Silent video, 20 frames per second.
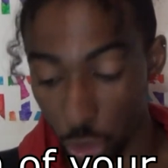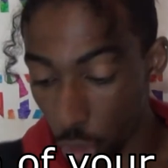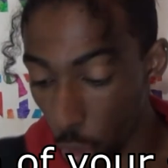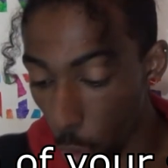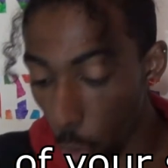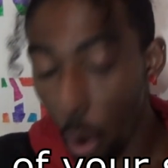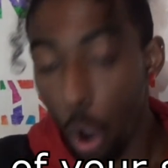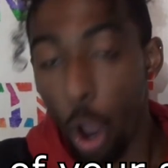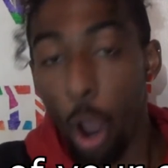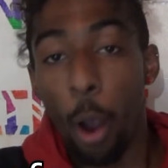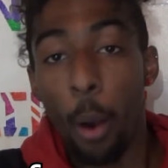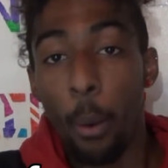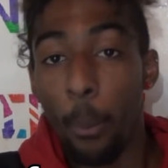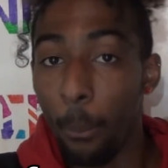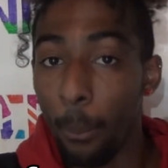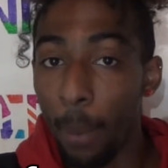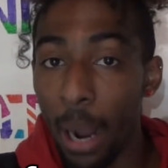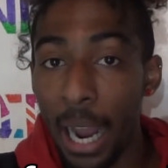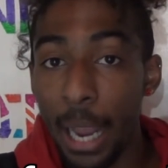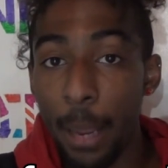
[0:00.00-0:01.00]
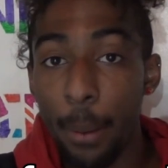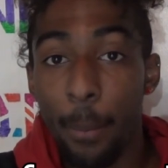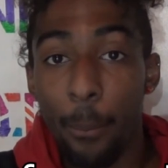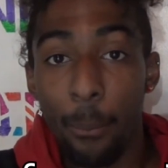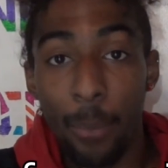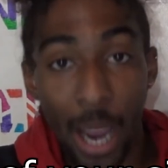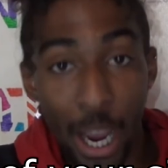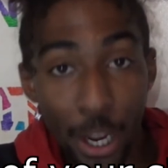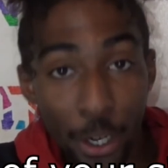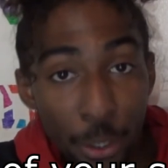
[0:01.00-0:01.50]
So my
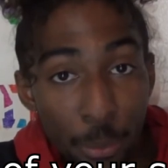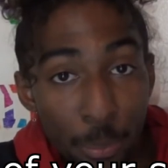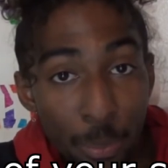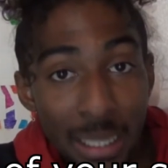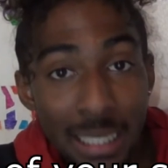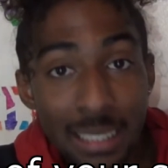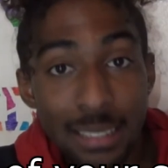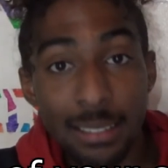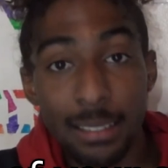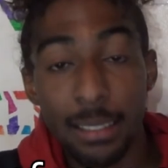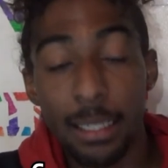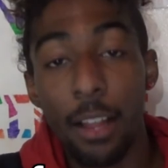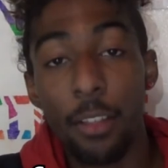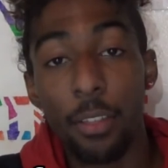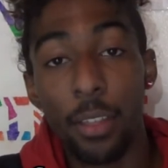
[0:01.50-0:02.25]
pattern piece,